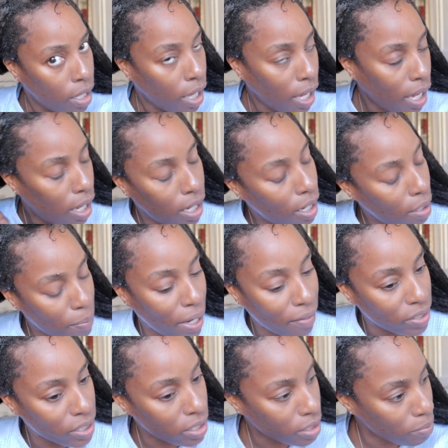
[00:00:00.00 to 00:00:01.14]
I'm gonna have
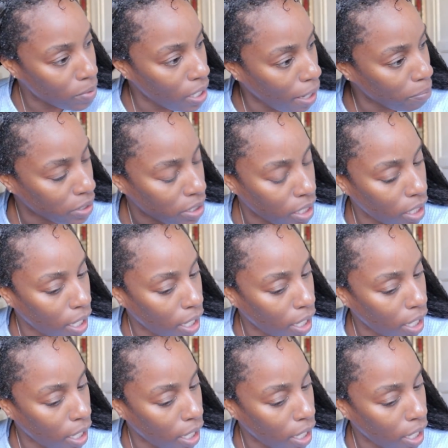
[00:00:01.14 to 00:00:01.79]
to get some chapstick.